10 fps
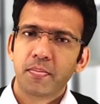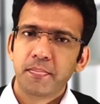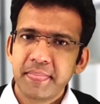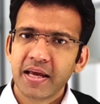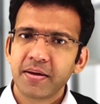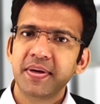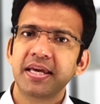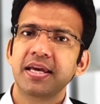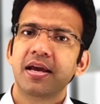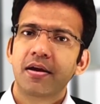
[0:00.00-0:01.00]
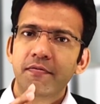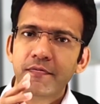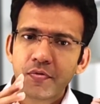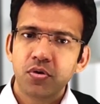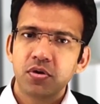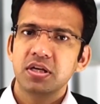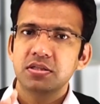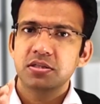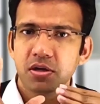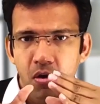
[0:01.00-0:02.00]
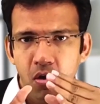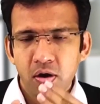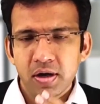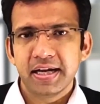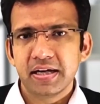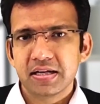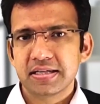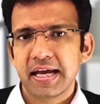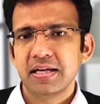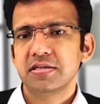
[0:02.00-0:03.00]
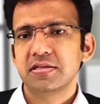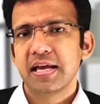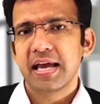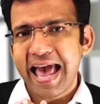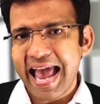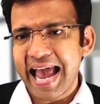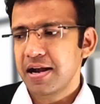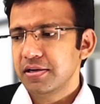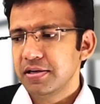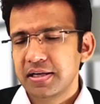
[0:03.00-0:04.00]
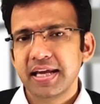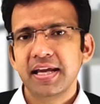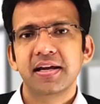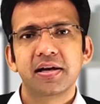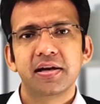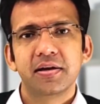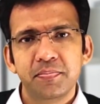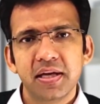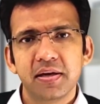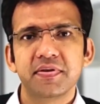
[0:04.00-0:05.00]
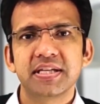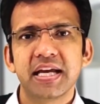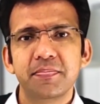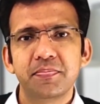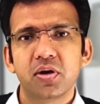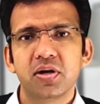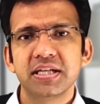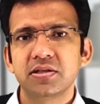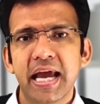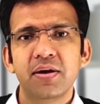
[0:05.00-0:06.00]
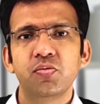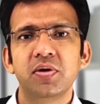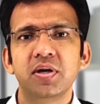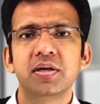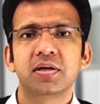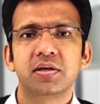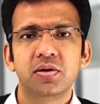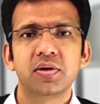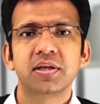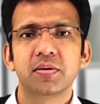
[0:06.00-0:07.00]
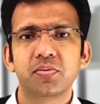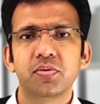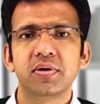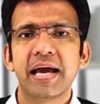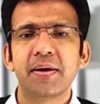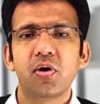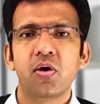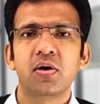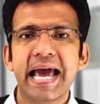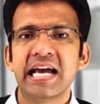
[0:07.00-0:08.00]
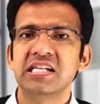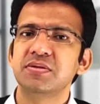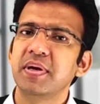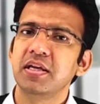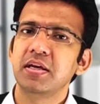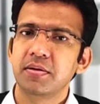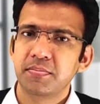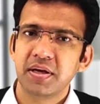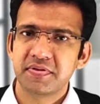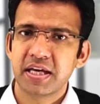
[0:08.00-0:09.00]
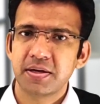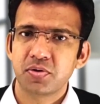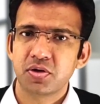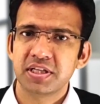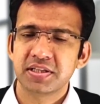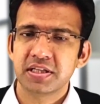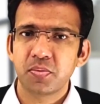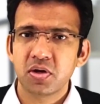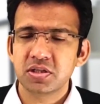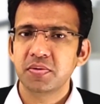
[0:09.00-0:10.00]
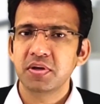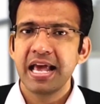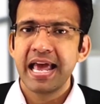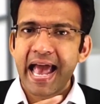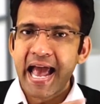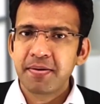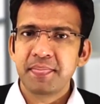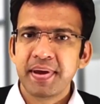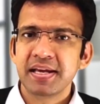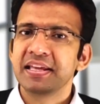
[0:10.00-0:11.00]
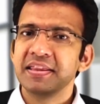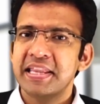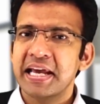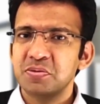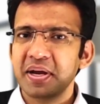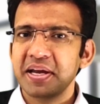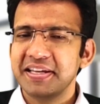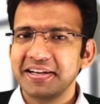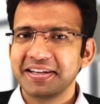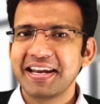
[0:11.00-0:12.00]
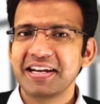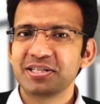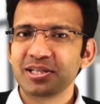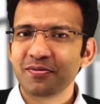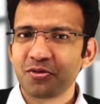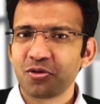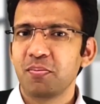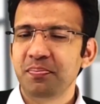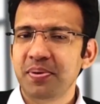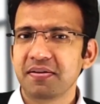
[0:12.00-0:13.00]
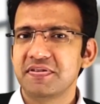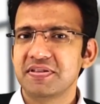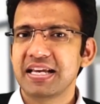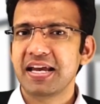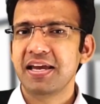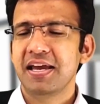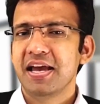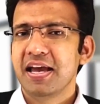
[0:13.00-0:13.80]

maybe focus on data science and take BFSI projects and work during the program on as many BFSI projects as possible and make then that's why that connection from BFSI